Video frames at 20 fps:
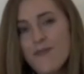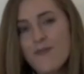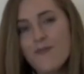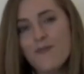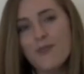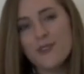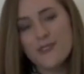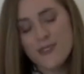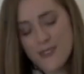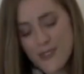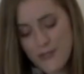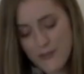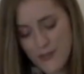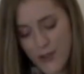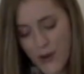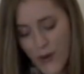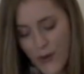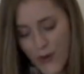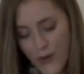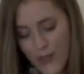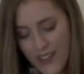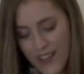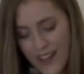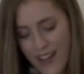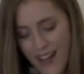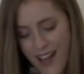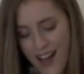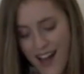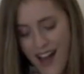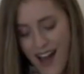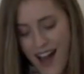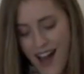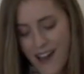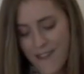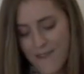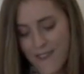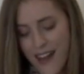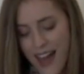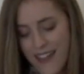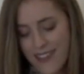Most of all, I
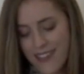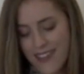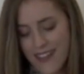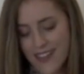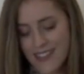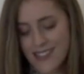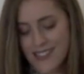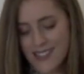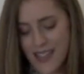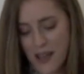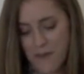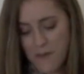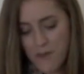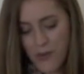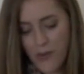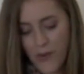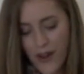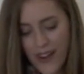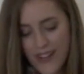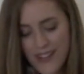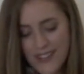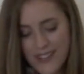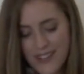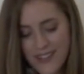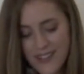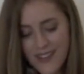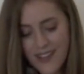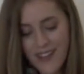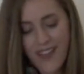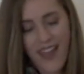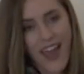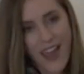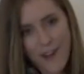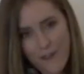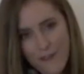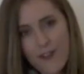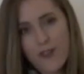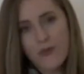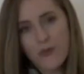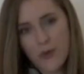found that at some point,
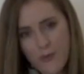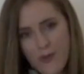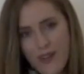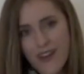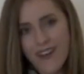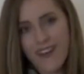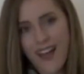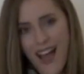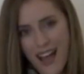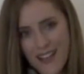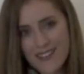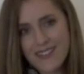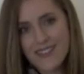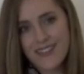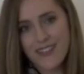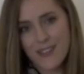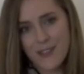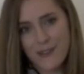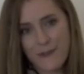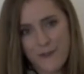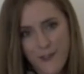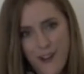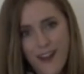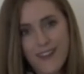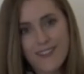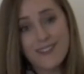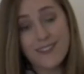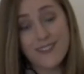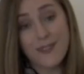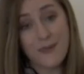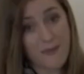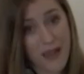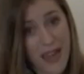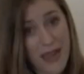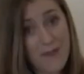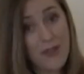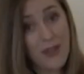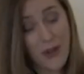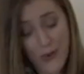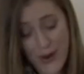every woman has to confront the
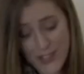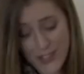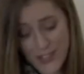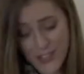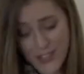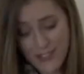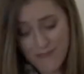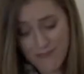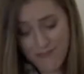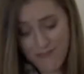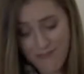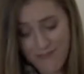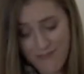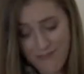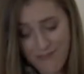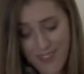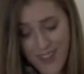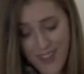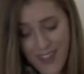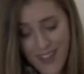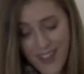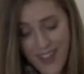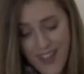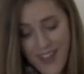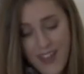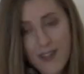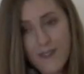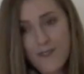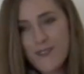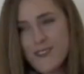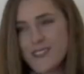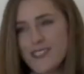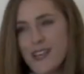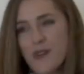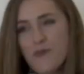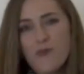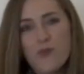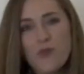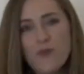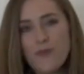baby question. For
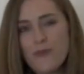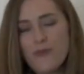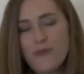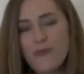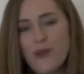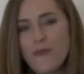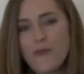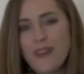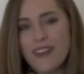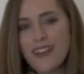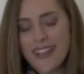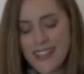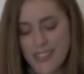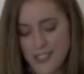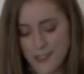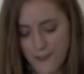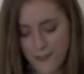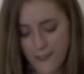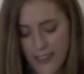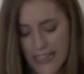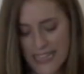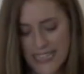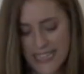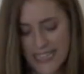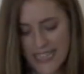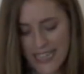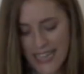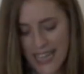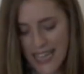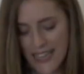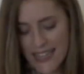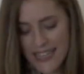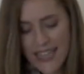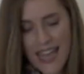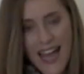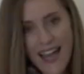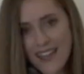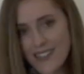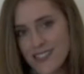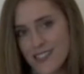some women, it's fleeting and the
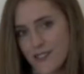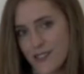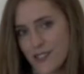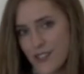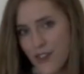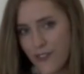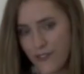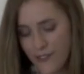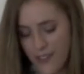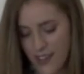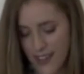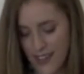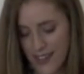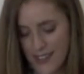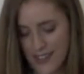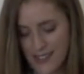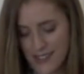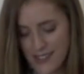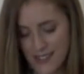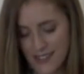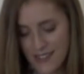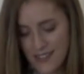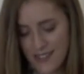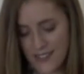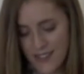answer is obvious.